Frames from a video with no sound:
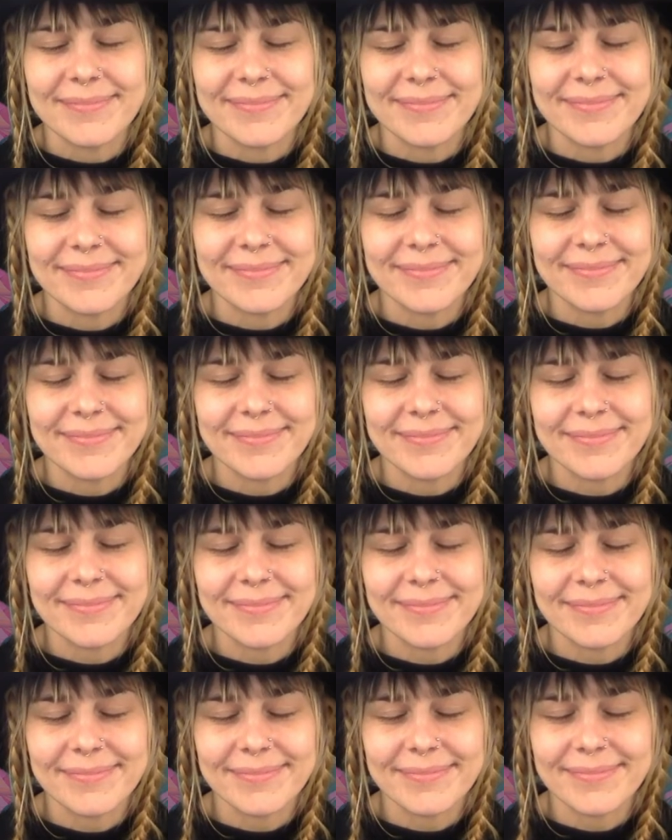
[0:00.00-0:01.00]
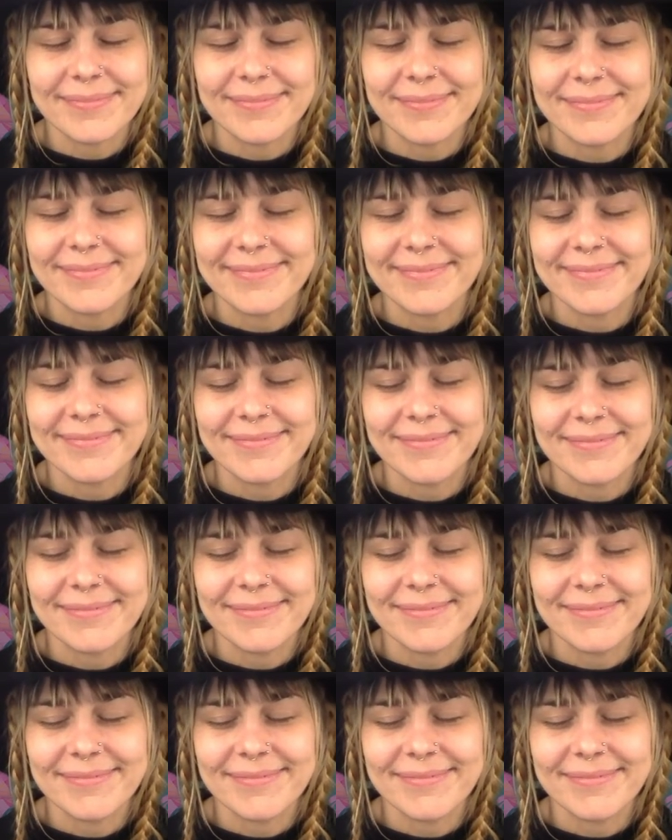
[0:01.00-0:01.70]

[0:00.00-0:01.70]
[no speech]